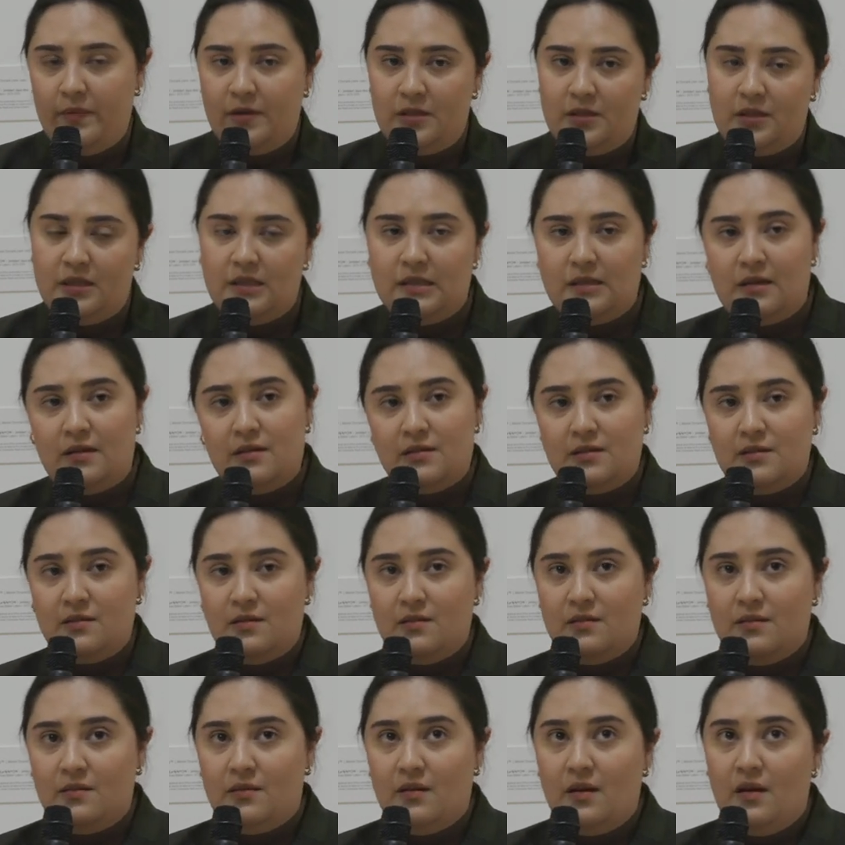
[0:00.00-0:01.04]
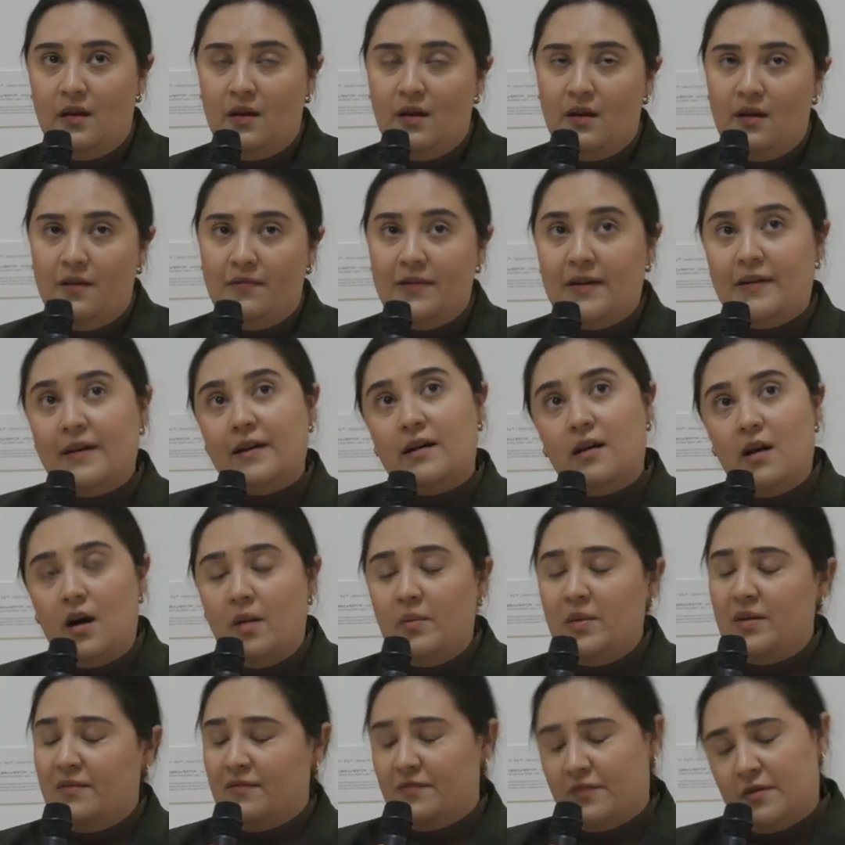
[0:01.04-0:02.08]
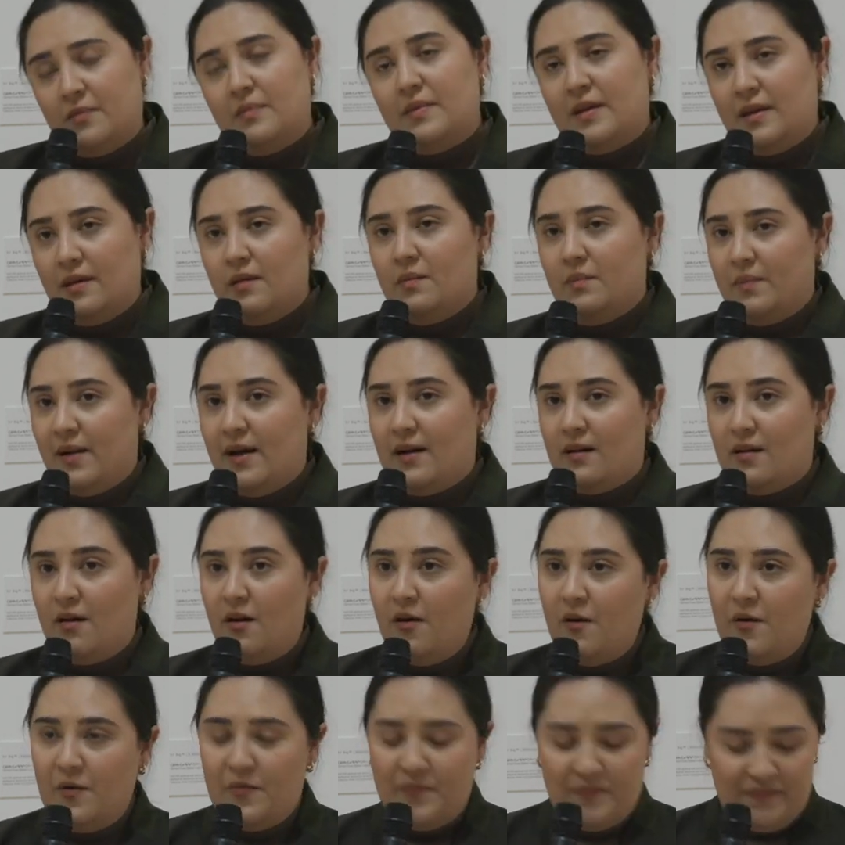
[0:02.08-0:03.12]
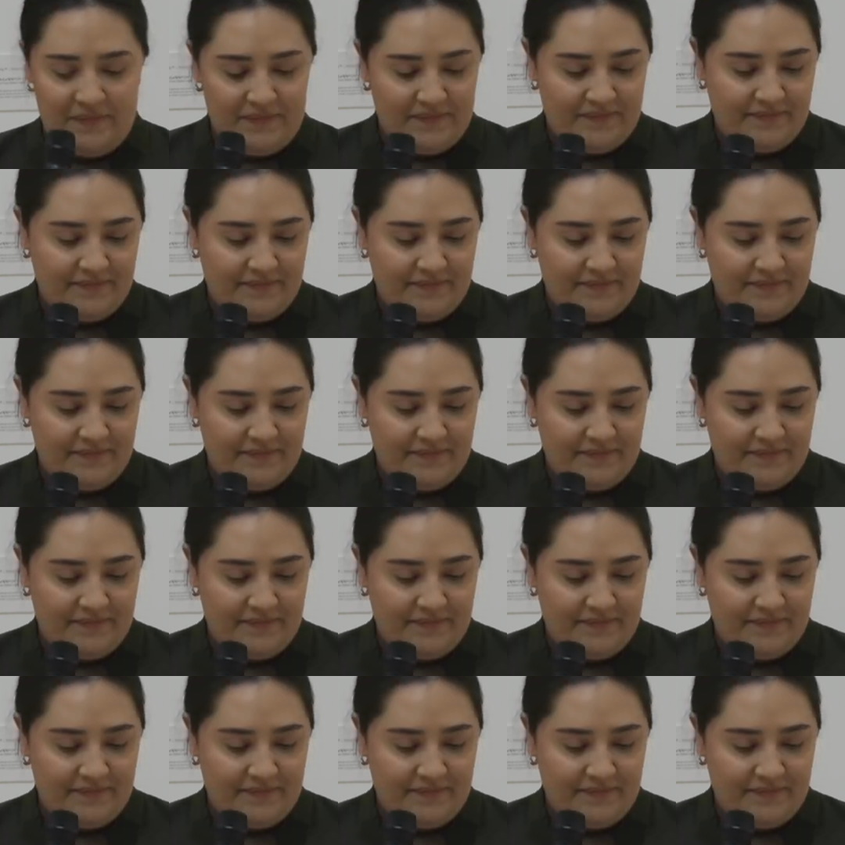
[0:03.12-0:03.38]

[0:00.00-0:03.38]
which is also very common for me back home.